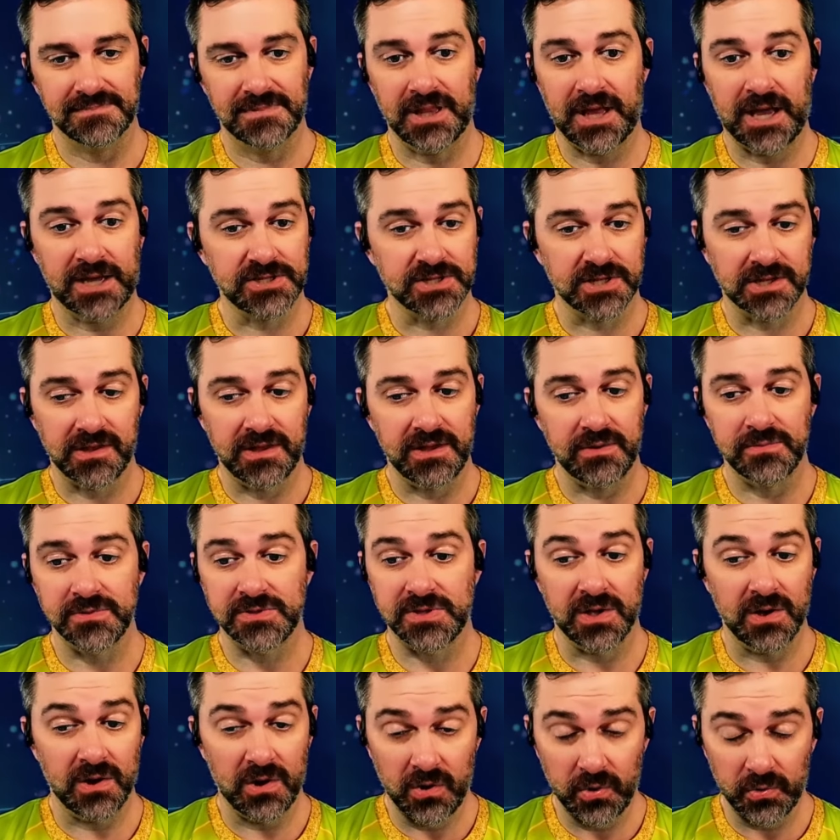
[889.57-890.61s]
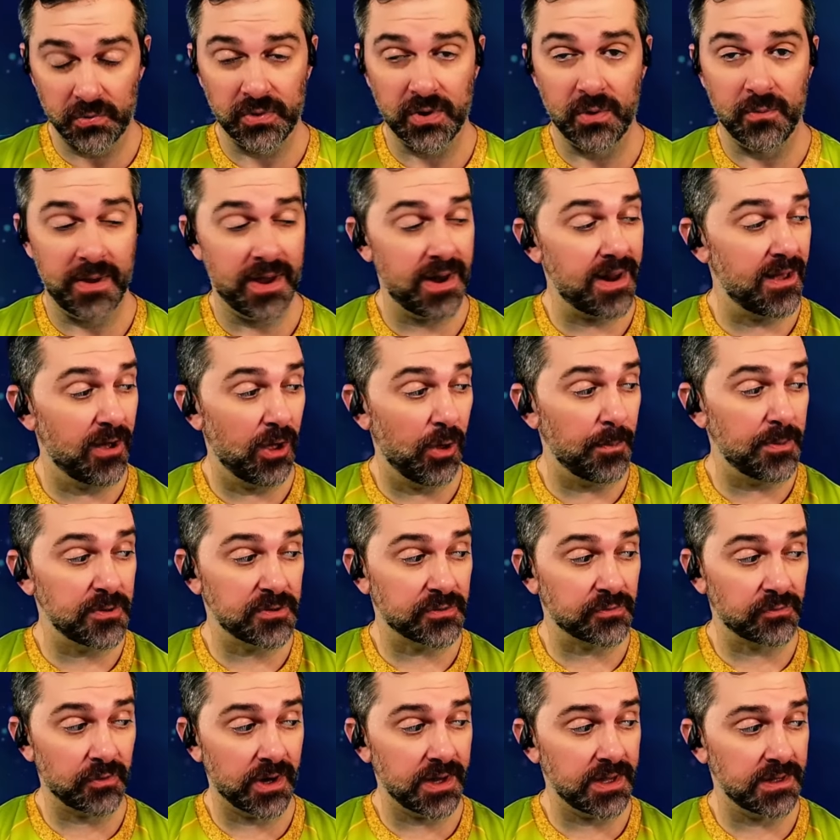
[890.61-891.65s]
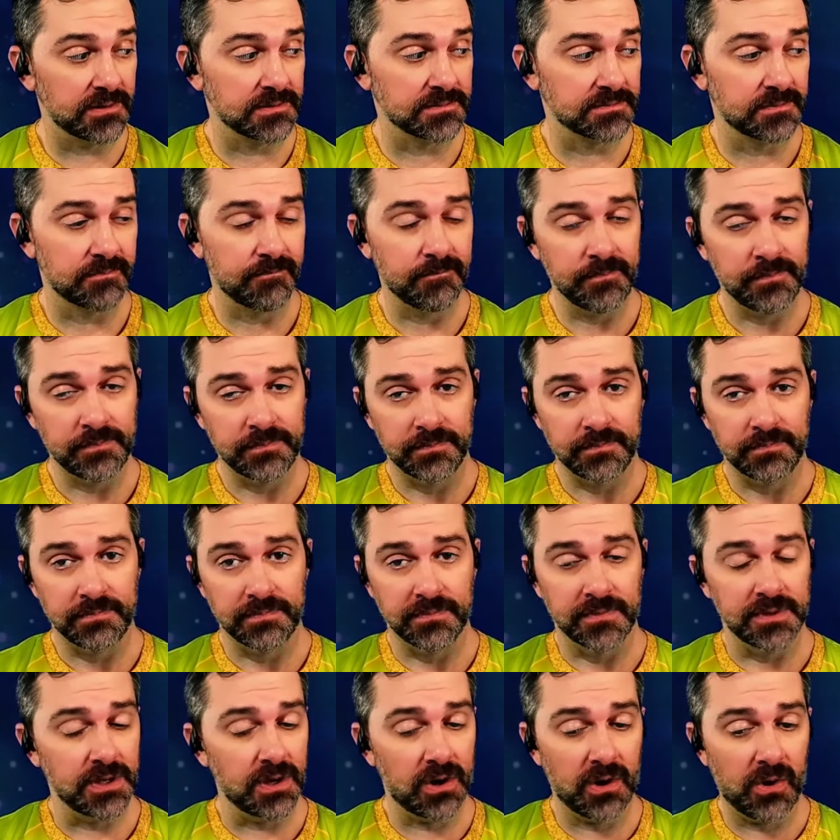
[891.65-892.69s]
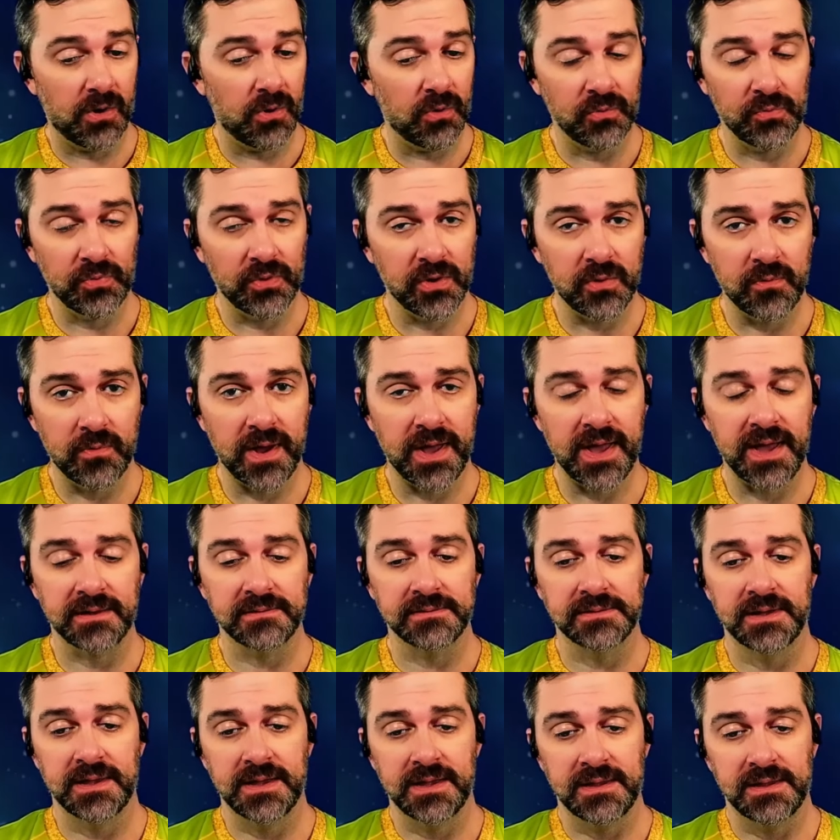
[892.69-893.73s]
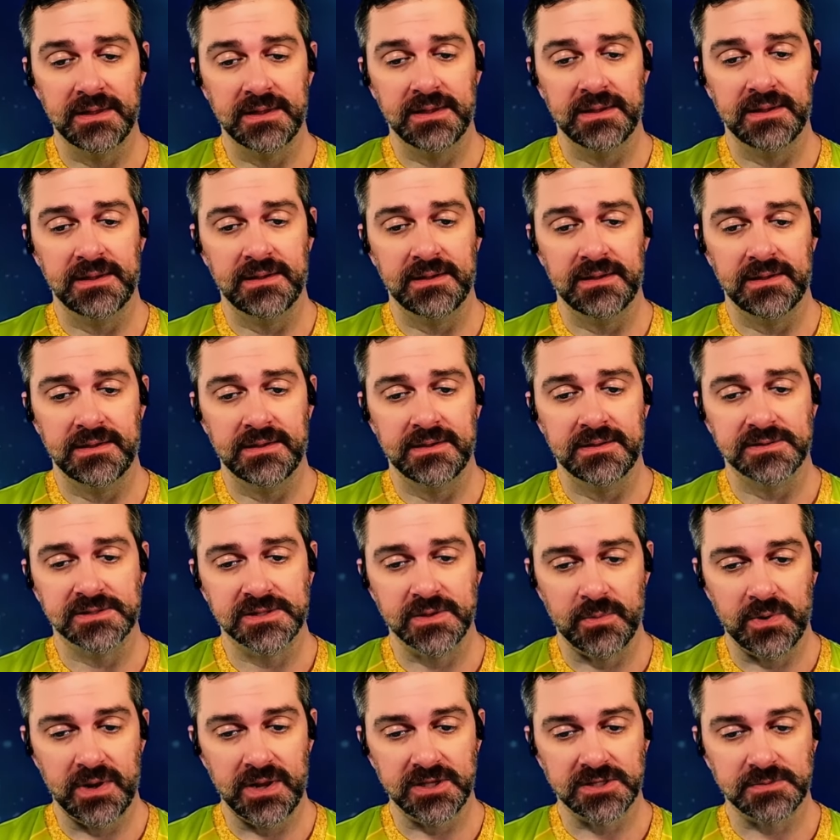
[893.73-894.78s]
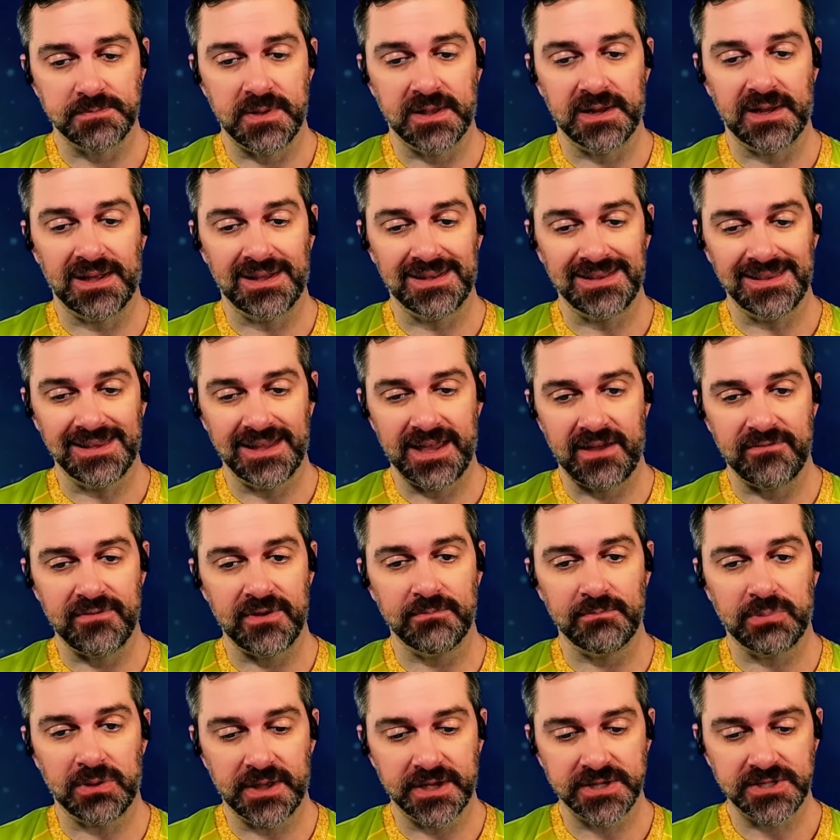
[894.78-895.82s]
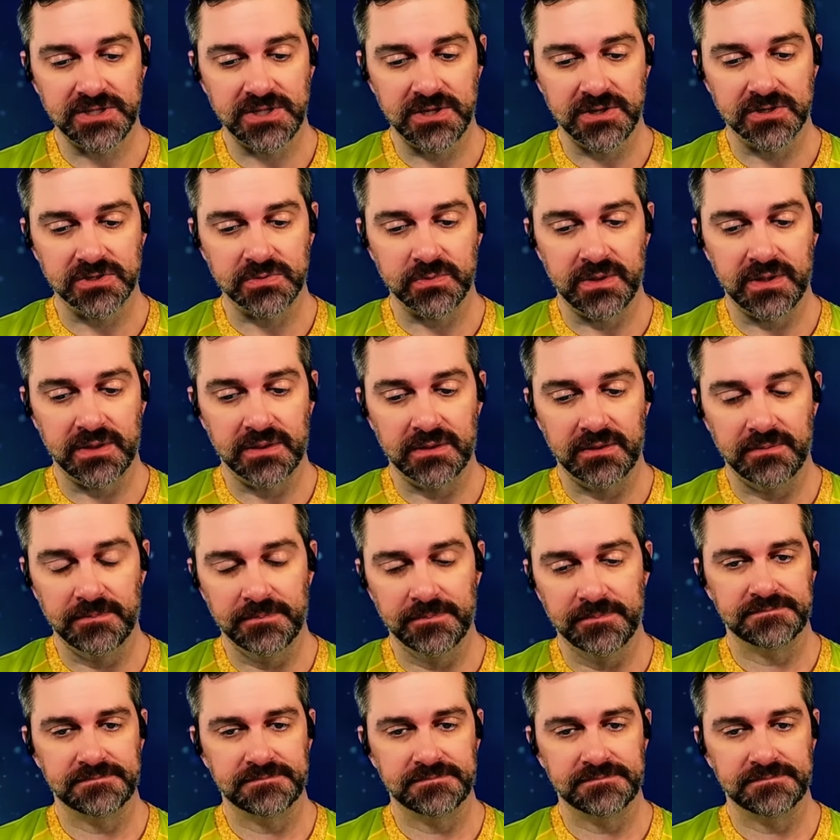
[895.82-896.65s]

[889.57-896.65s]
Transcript: Logically, it was the only way to help his friend. The only way. Someone he spent 11 plus years with.